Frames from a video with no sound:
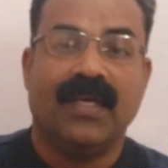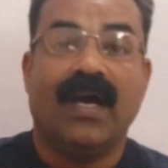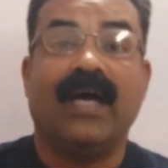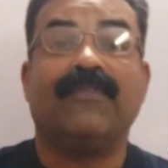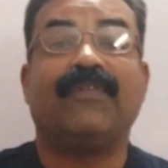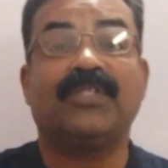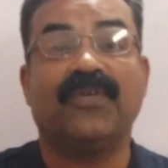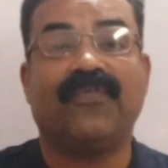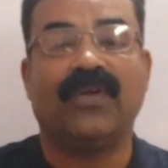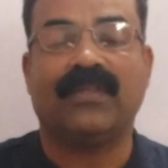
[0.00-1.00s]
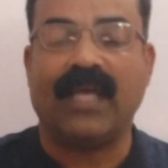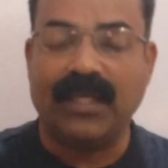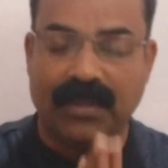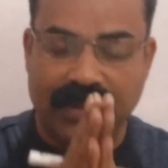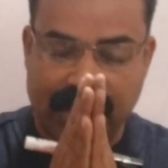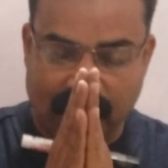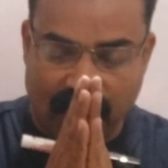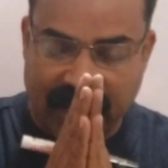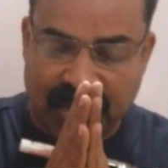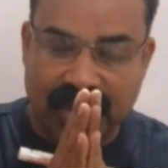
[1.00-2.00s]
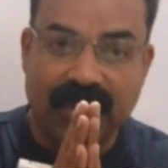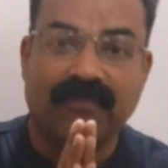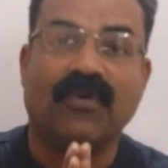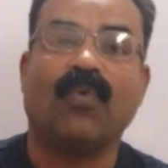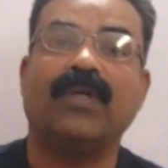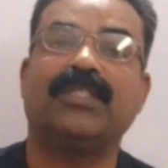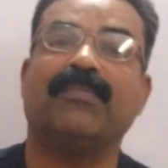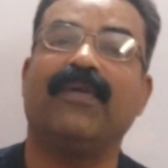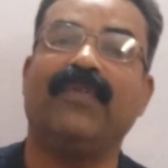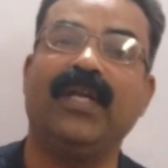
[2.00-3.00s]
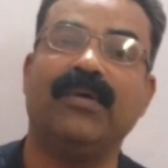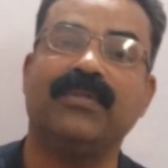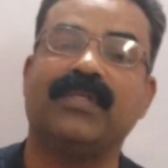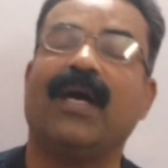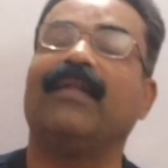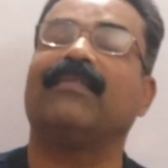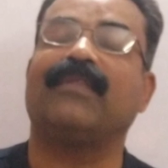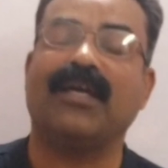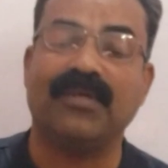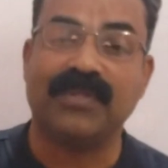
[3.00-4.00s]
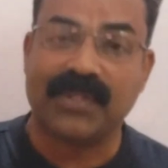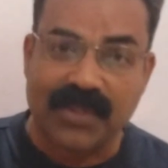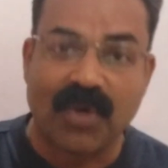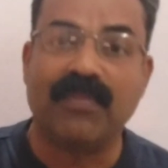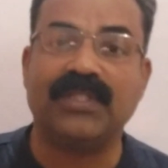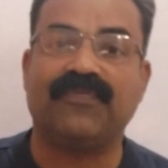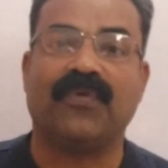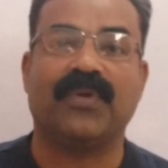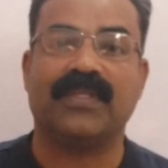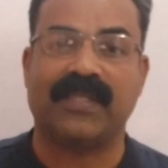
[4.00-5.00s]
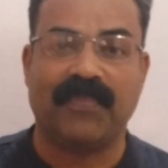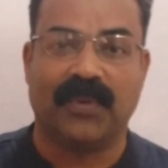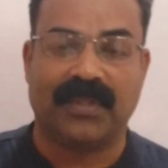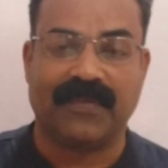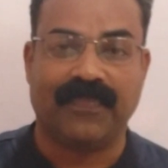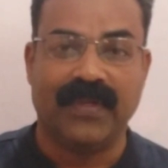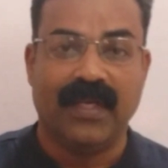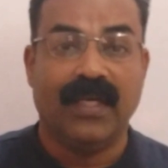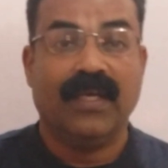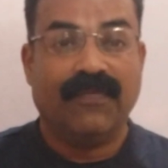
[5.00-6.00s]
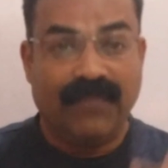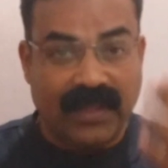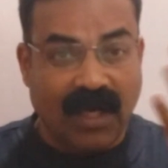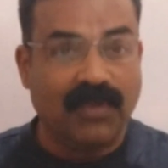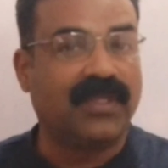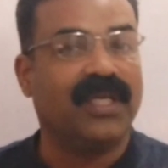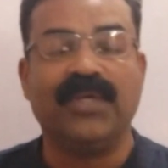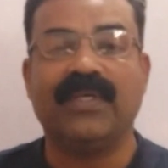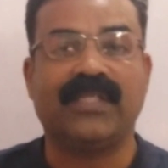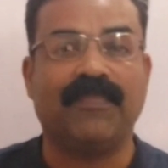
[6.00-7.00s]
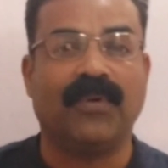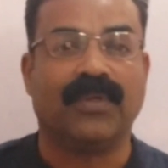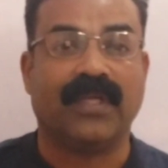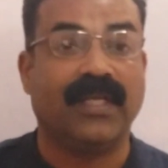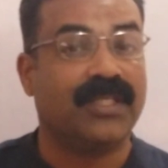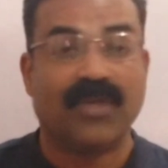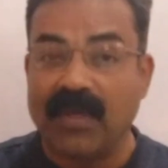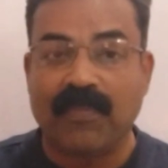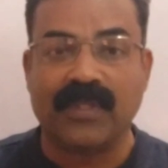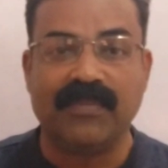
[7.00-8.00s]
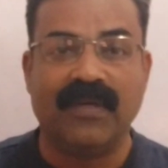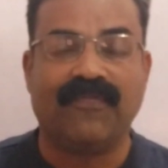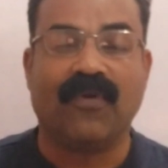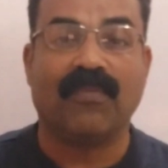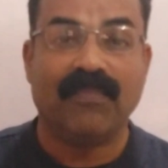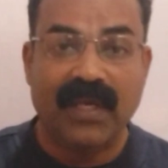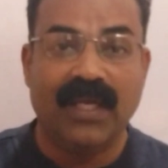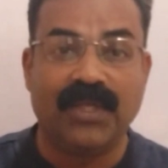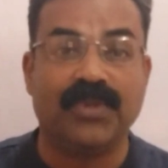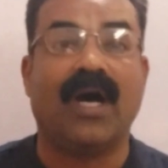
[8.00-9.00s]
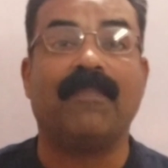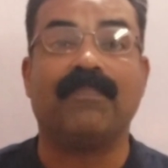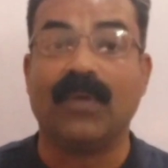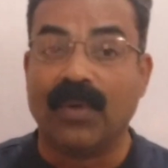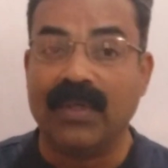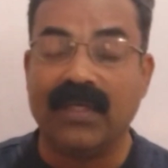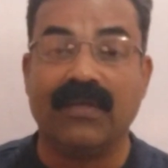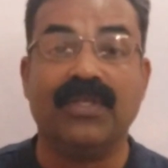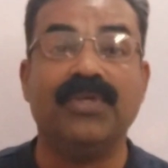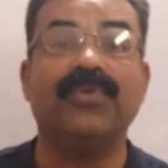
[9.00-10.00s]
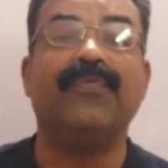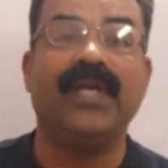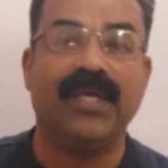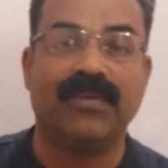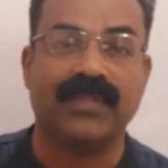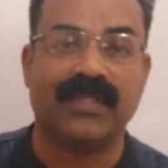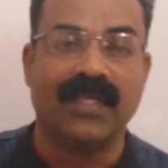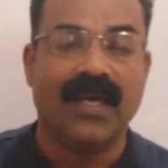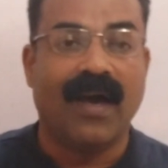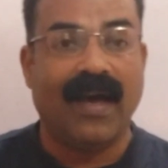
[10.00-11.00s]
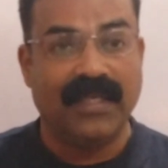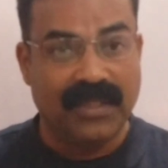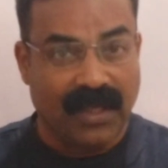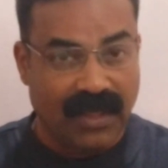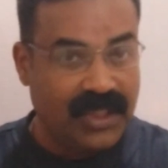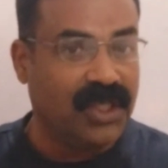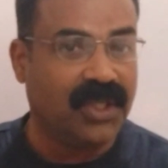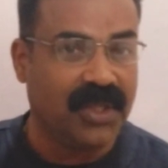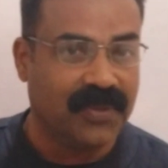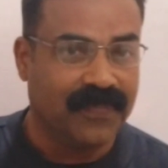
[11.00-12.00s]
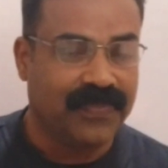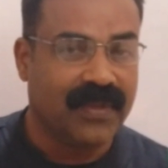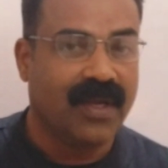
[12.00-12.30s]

And first of all, thank you so much for watching my videos and thank you so much for your support. Without your support, it is not possible for me to upload new videos and reaching to you.